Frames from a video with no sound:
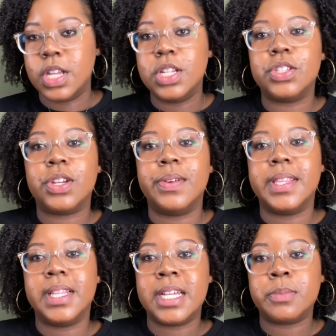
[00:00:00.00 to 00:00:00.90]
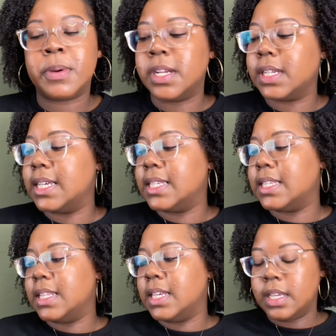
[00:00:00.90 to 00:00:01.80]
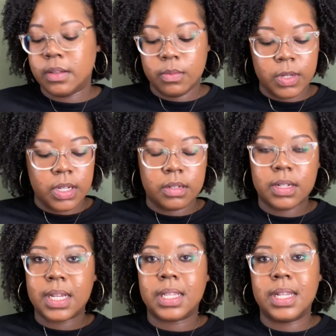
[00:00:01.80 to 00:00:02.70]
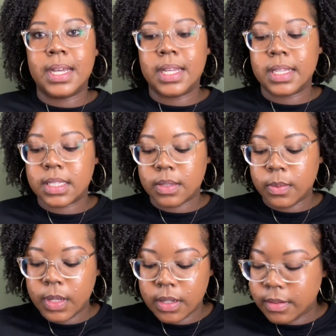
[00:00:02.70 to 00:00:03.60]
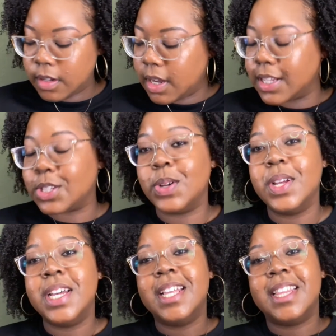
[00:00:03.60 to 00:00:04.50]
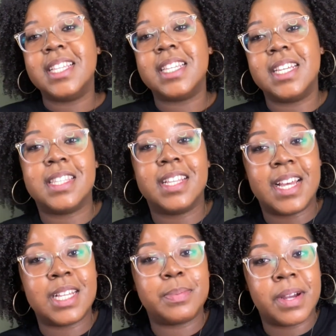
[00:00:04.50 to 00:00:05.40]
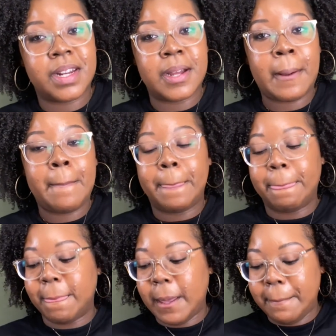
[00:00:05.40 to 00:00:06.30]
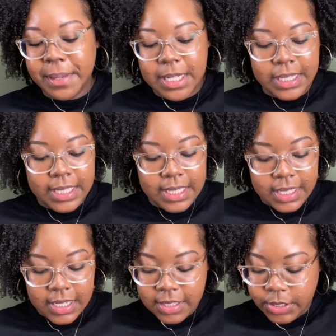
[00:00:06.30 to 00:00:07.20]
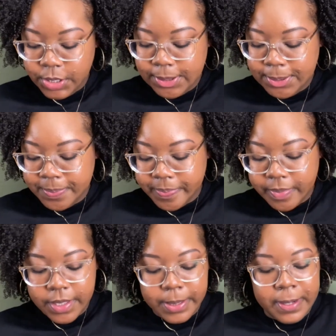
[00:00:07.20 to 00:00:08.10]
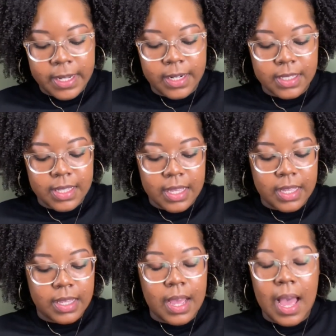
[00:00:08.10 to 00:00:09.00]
So the last product is not the last. Well, okay, so this is the last product, but these other two, they're products that